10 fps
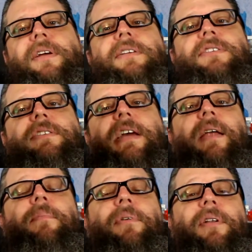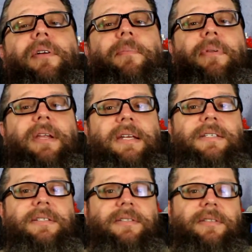it's just gotten brittle in
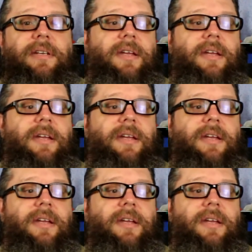places.